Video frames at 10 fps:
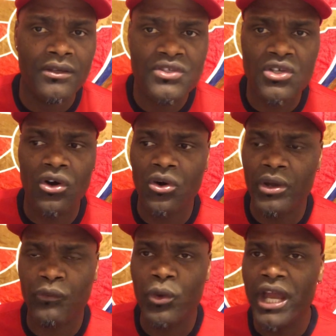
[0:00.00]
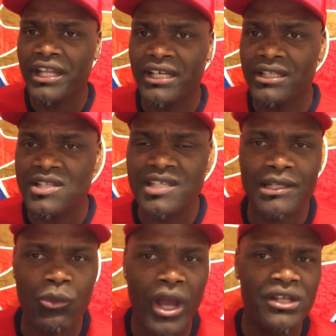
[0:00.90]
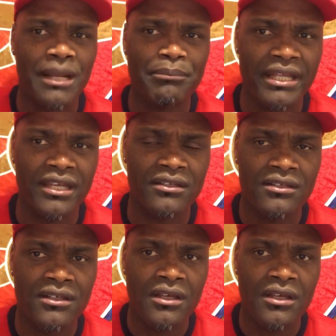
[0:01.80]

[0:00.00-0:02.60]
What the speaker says: So if we are not in the stadium, why are you playing?